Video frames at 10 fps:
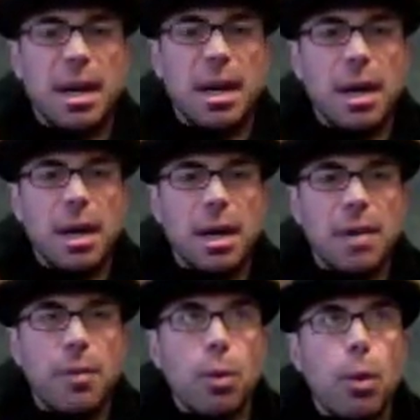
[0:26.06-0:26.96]
of
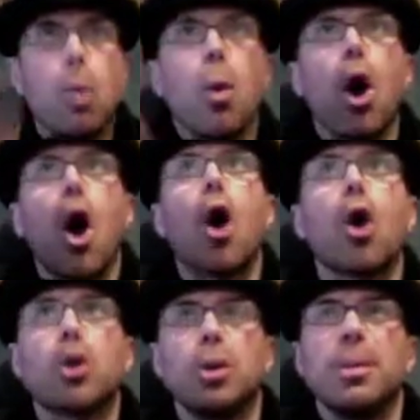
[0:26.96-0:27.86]
who are
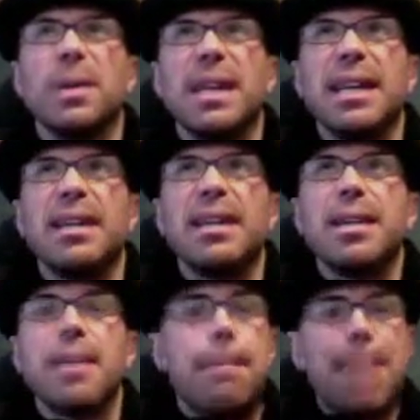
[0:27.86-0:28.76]
arguably
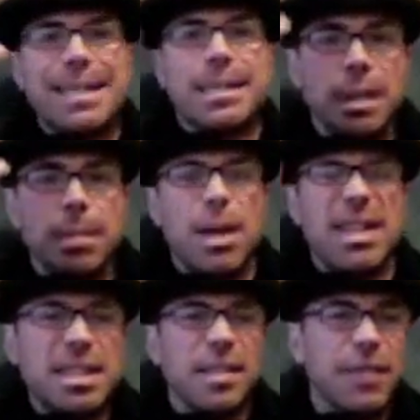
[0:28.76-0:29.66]
the best and the
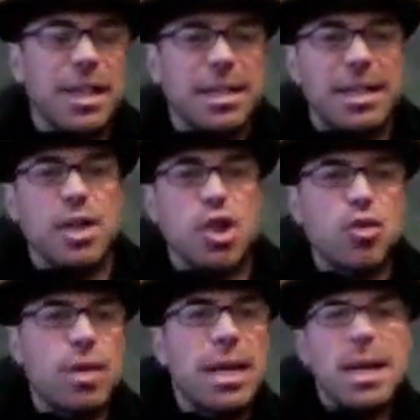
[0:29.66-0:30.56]
brightest in the fitness
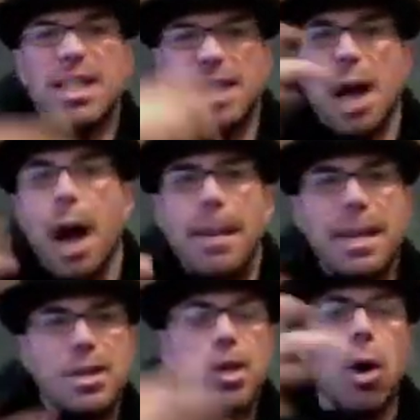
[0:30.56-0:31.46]
industry to come in
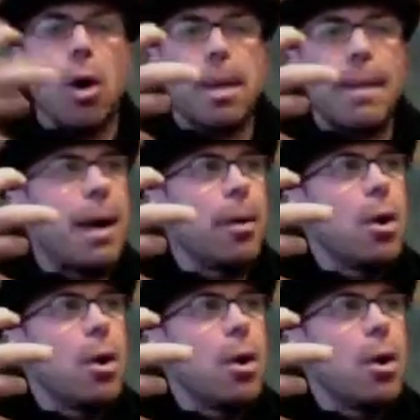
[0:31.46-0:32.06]
and talk about